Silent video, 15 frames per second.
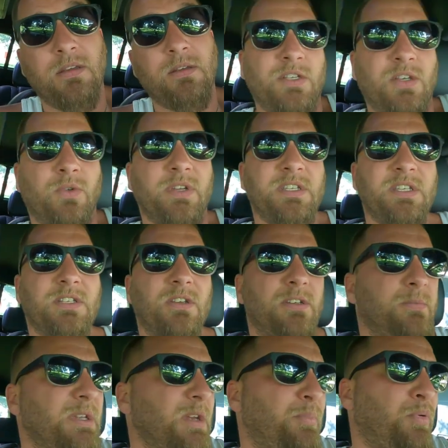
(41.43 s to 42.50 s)
So this is going
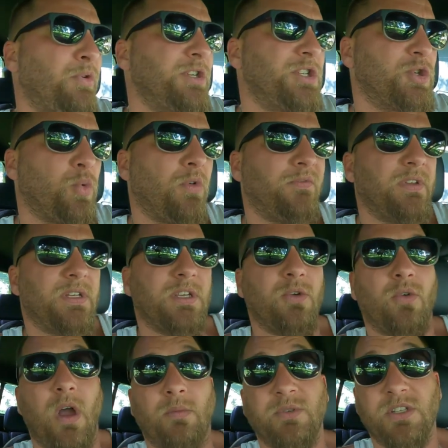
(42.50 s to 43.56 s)
to be a pretty short
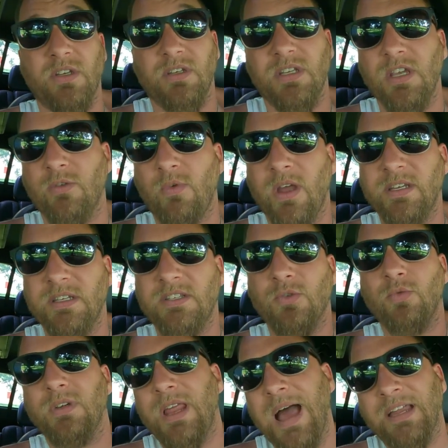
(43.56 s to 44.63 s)
video. I'm just going to get right into it.